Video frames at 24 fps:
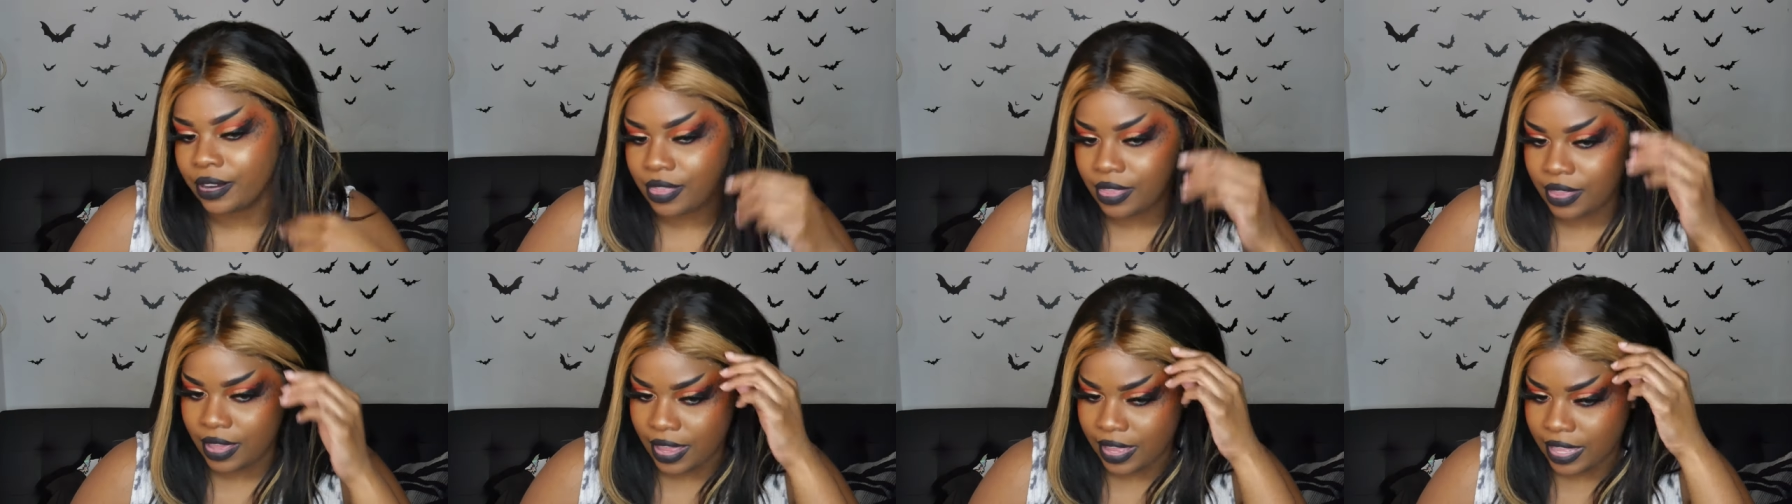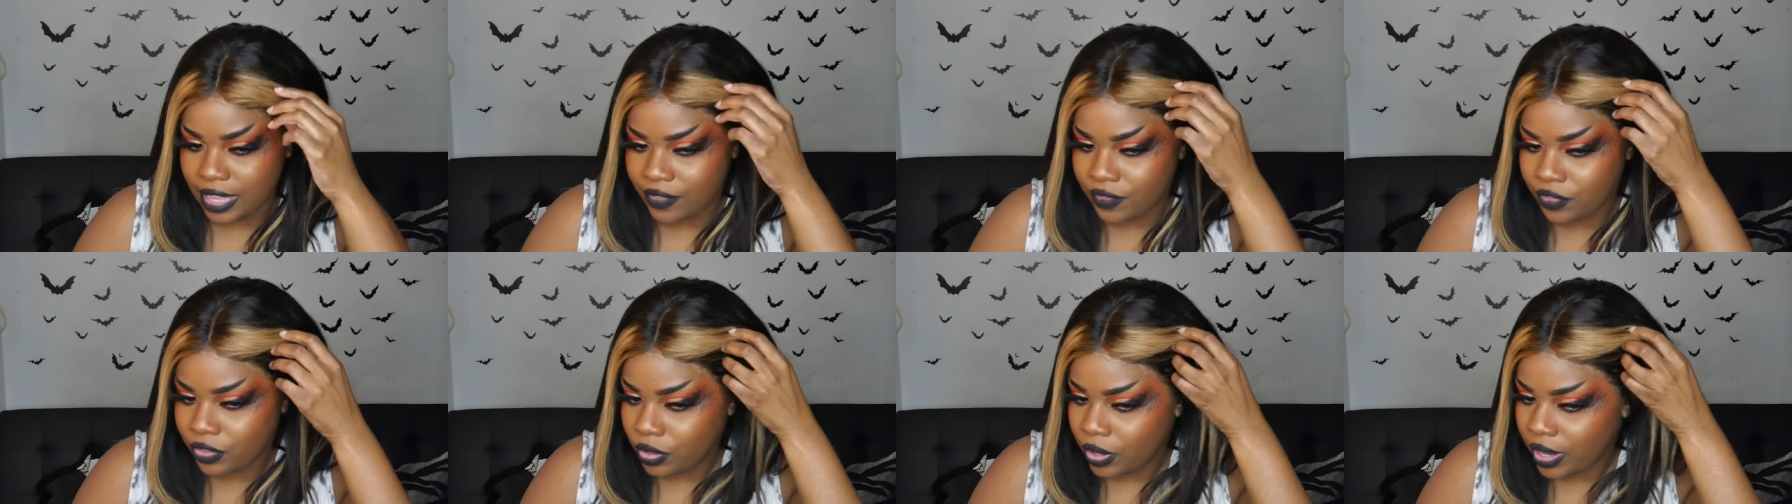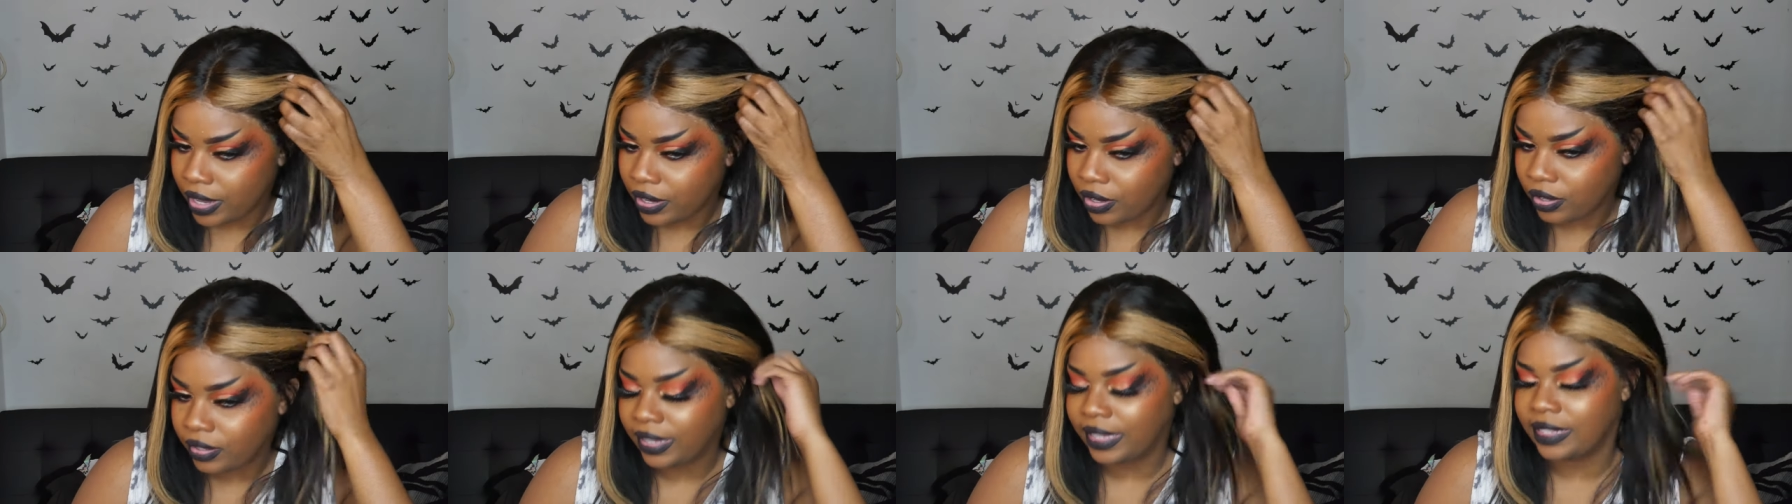thing even though I
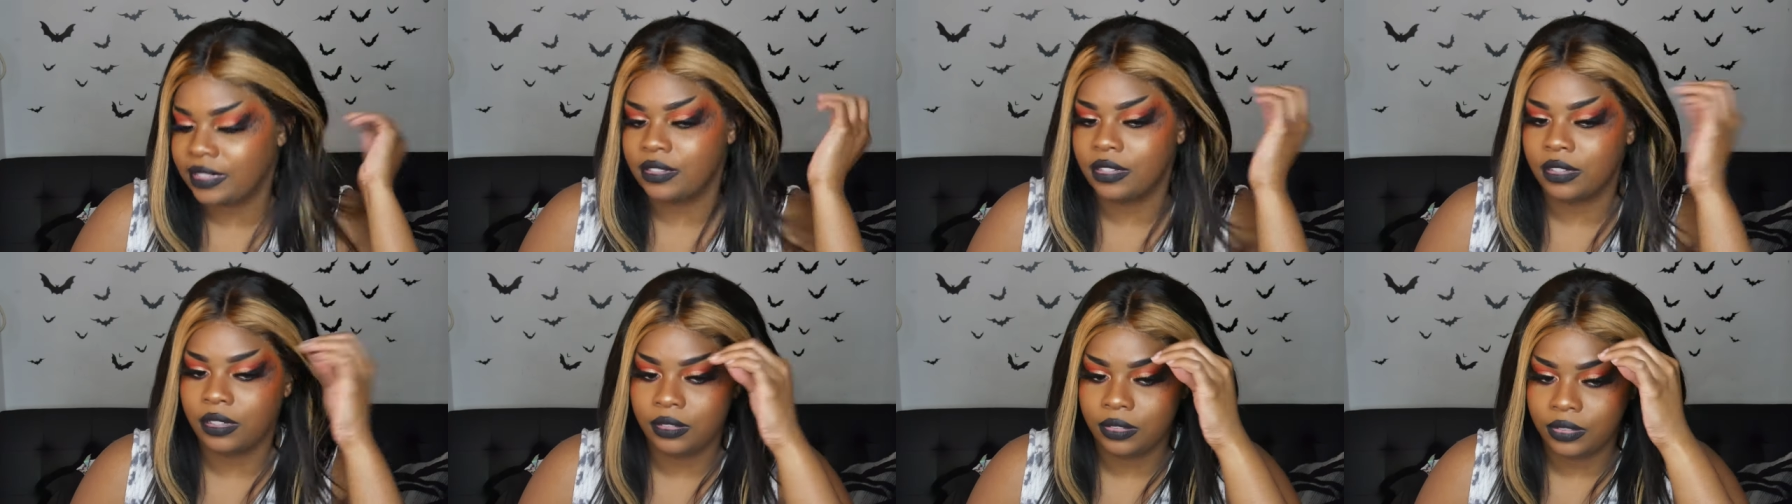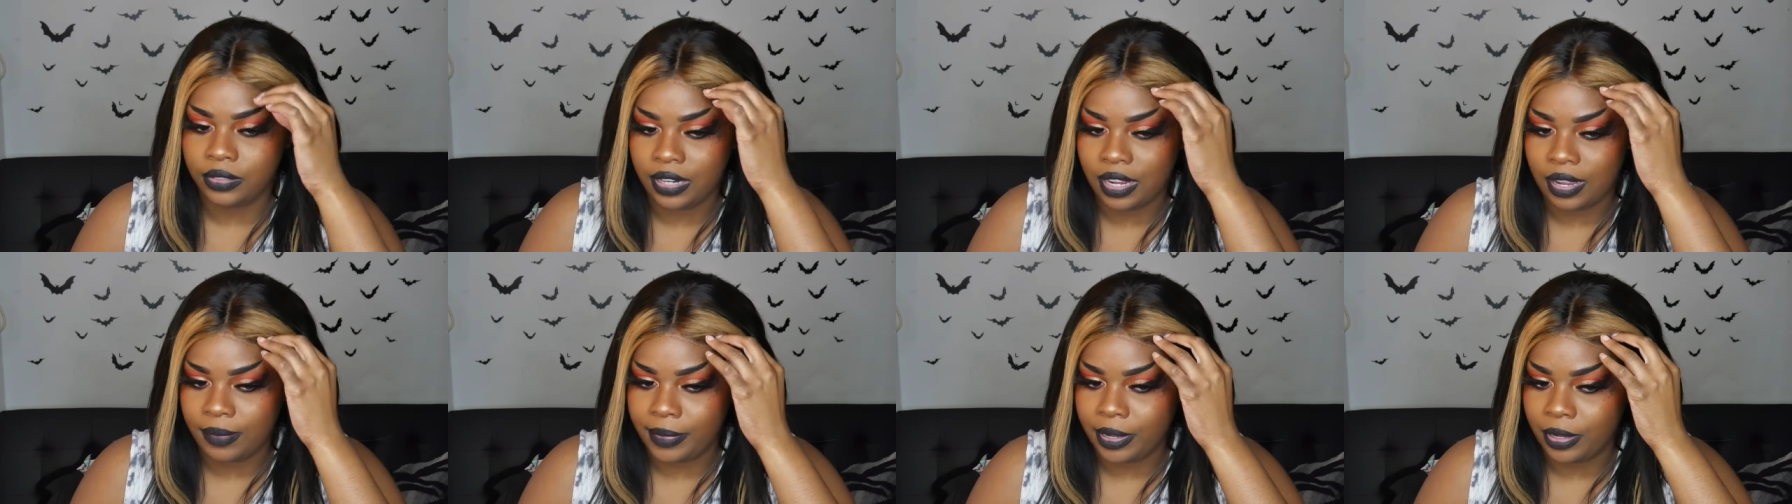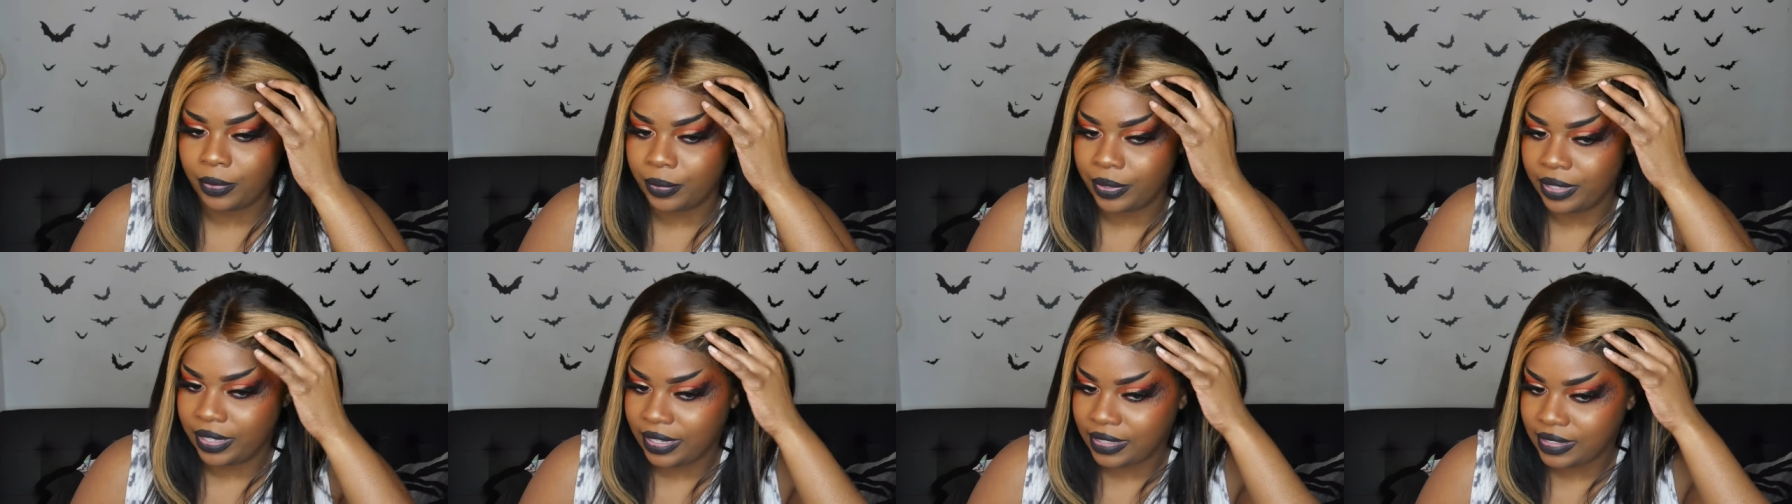don't like to glue down my
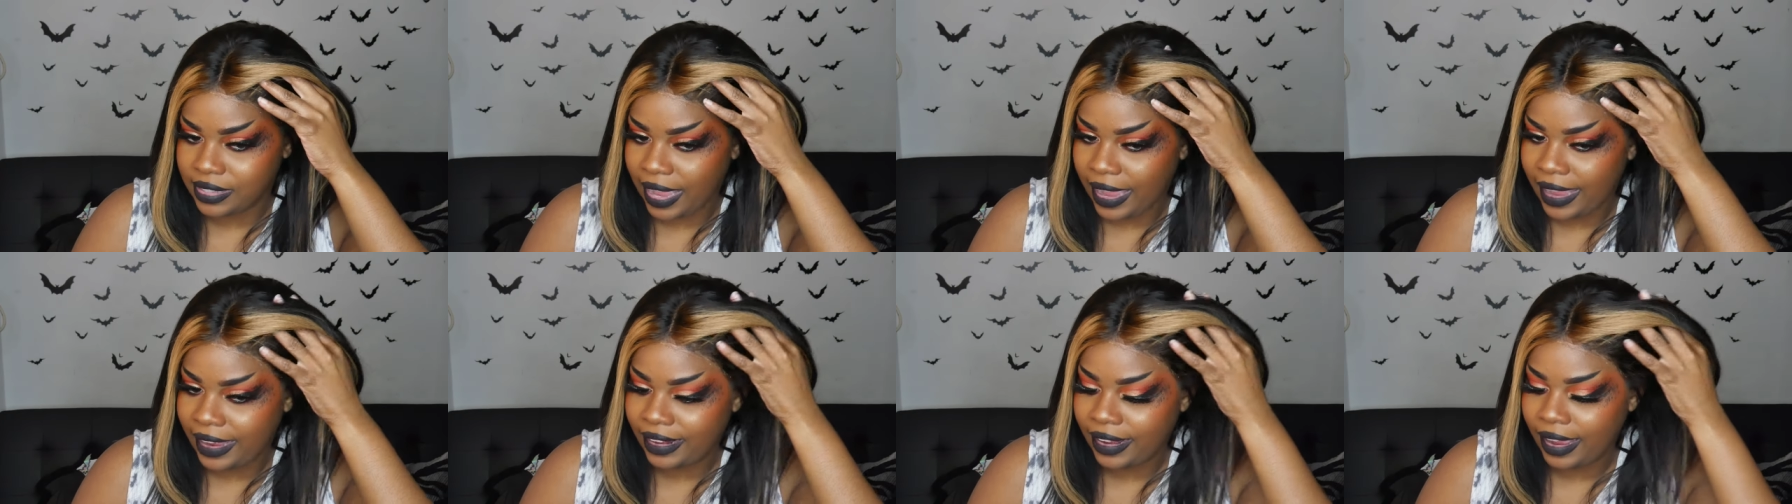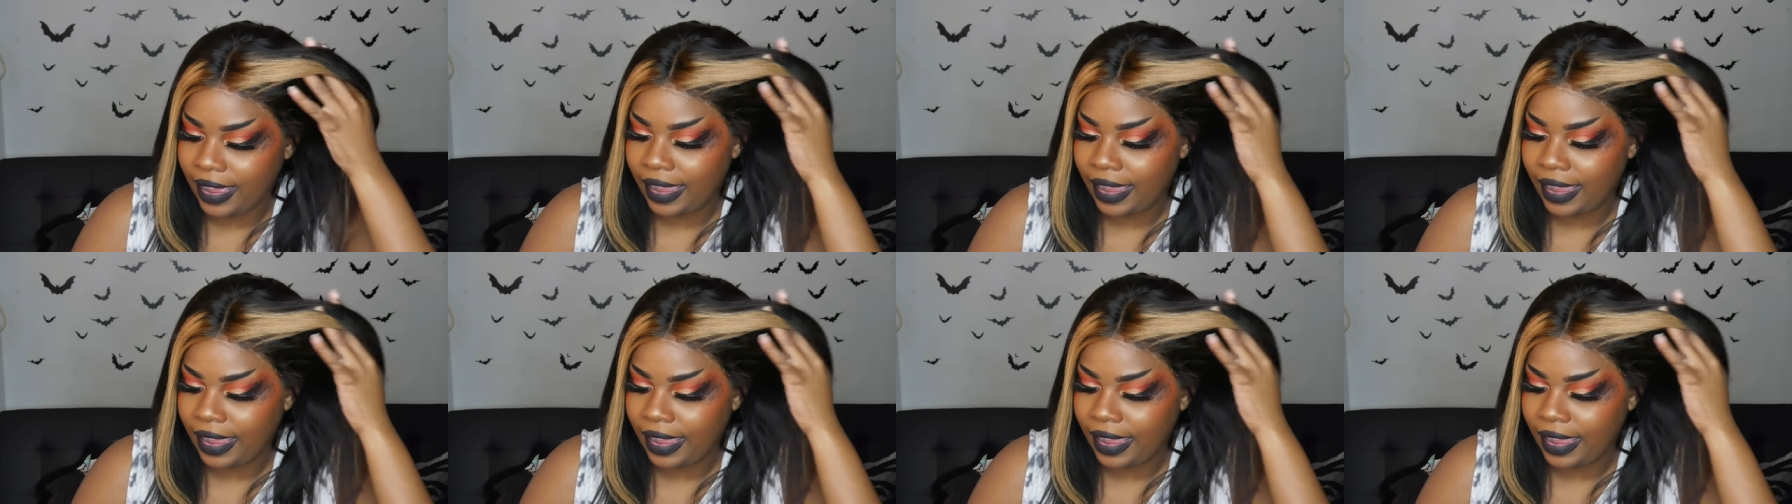wigs I,